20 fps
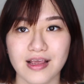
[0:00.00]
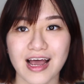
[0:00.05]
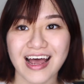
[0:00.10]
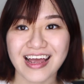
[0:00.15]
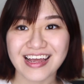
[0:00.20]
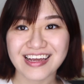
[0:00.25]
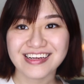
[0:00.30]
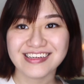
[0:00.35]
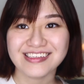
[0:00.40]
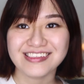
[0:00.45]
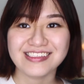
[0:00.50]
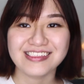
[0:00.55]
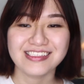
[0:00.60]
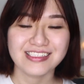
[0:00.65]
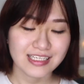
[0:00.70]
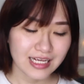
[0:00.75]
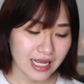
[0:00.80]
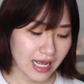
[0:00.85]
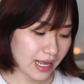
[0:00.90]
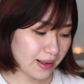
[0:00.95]
Hi!
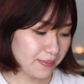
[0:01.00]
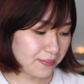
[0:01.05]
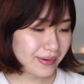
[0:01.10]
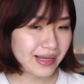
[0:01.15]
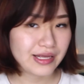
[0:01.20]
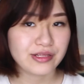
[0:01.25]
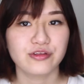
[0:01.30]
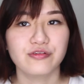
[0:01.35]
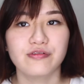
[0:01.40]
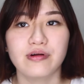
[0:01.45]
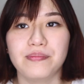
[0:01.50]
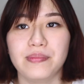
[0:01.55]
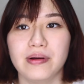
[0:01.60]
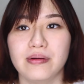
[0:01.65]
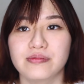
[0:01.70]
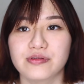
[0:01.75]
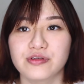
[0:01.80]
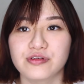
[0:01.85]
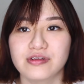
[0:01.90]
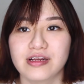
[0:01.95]
I'm back to wrap
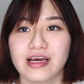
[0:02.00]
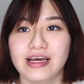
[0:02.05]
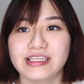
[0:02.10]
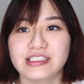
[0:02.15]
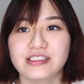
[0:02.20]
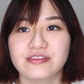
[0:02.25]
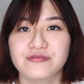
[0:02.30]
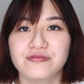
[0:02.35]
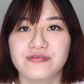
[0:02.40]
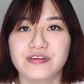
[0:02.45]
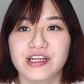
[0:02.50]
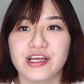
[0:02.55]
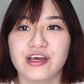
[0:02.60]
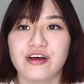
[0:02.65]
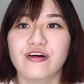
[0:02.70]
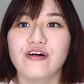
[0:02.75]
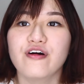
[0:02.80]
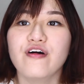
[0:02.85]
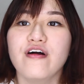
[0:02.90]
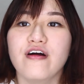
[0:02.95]
up tonight's
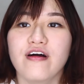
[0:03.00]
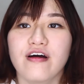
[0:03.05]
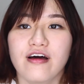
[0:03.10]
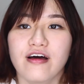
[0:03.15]
video.